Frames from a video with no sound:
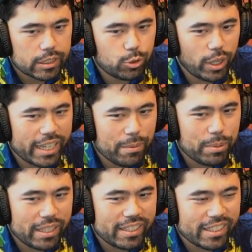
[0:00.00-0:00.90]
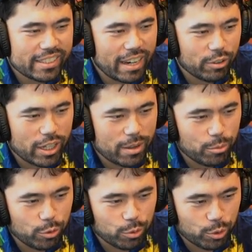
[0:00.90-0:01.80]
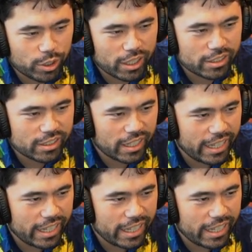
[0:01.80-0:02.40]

do I get PTSD every time I move the rook against this guy?